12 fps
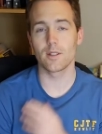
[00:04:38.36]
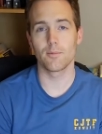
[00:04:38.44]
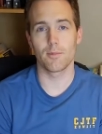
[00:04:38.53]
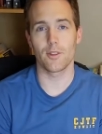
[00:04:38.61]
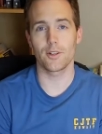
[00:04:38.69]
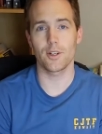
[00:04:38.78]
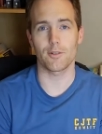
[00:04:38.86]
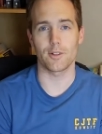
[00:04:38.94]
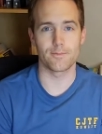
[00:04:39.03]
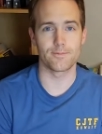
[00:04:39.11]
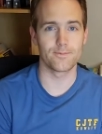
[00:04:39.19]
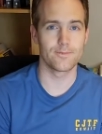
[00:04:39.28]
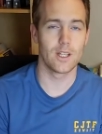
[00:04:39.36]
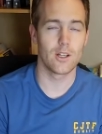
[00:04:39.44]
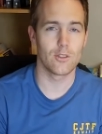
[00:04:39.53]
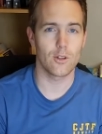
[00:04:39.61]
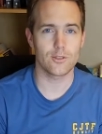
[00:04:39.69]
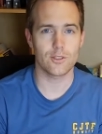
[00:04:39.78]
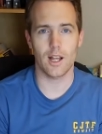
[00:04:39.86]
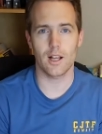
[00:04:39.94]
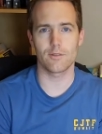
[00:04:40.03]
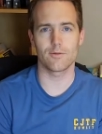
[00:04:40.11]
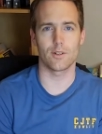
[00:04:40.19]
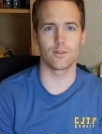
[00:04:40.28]
But they're different. Those are
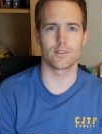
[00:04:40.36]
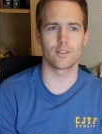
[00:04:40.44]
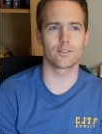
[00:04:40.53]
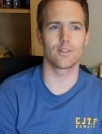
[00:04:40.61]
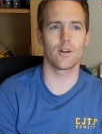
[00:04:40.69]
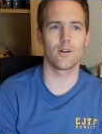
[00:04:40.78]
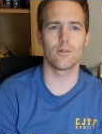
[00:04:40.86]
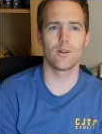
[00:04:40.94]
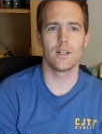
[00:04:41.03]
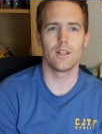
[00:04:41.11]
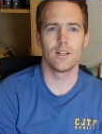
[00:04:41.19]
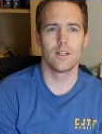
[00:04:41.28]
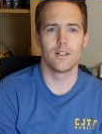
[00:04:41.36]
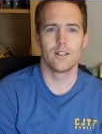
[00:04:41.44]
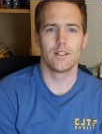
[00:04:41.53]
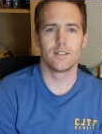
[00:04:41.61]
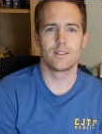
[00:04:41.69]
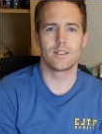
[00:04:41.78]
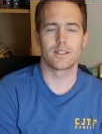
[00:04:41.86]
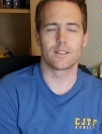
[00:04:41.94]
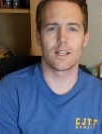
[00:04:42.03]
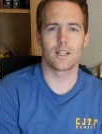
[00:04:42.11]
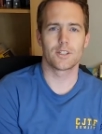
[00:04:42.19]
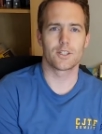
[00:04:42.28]
allophones. There's no
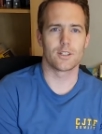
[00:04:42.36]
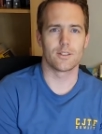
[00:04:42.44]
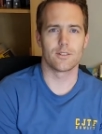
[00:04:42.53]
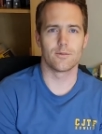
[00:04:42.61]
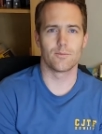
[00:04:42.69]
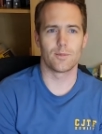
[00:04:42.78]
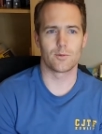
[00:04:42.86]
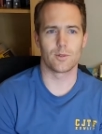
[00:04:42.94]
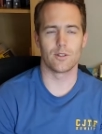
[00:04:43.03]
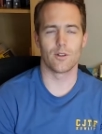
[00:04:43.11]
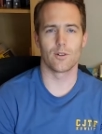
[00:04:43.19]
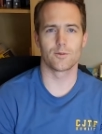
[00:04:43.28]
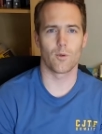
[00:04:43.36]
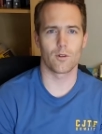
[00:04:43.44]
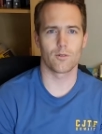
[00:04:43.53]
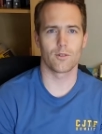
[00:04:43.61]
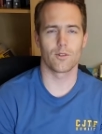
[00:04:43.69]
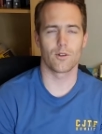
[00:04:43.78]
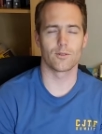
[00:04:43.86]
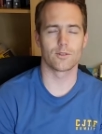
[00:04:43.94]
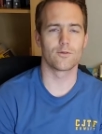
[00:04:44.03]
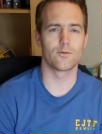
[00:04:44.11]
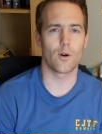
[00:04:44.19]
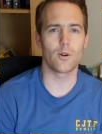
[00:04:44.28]
distinction between those
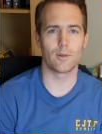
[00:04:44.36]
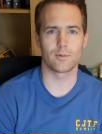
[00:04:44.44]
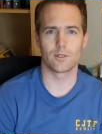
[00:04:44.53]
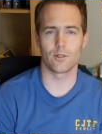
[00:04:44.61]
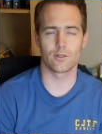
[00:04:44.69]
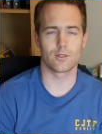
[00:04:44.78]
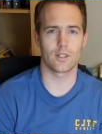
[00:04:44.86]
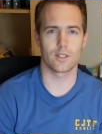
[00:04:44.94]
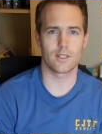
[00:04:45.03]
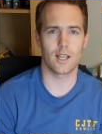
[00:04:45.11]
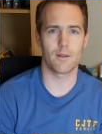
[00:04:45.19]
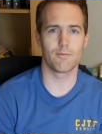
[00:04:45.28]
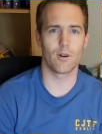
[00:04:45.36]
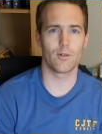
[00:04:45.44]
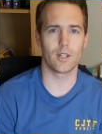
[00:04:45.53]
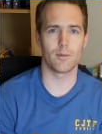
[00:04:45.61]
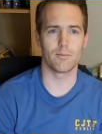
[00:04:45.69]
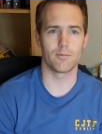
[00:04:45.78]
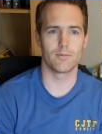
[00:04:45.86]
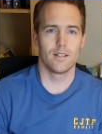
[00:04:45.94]
phonemes. Those are the same phoneme.